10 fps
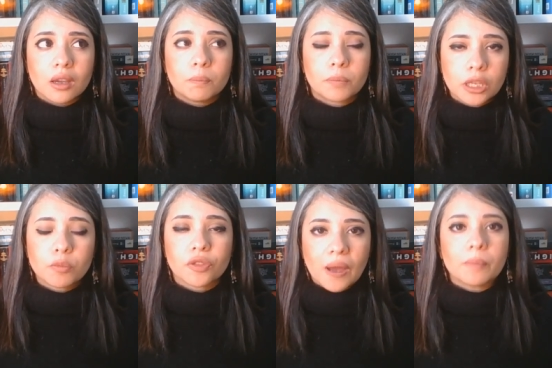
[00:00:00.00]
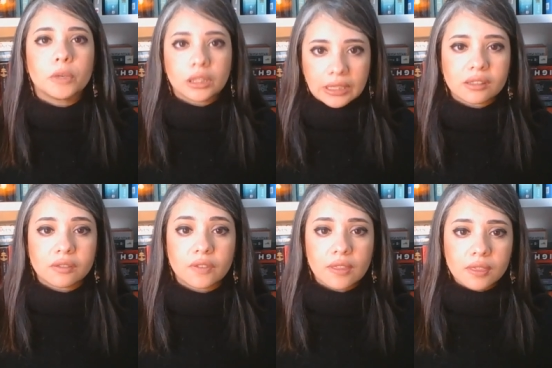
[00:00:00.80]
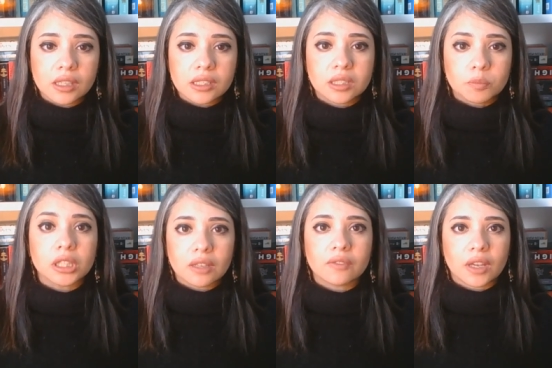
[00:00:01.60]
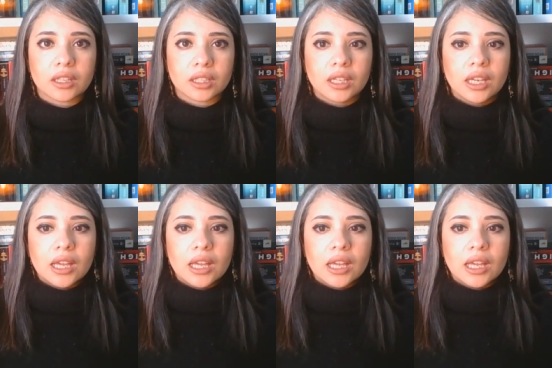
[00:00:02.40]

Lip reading: people that believe in this believe in.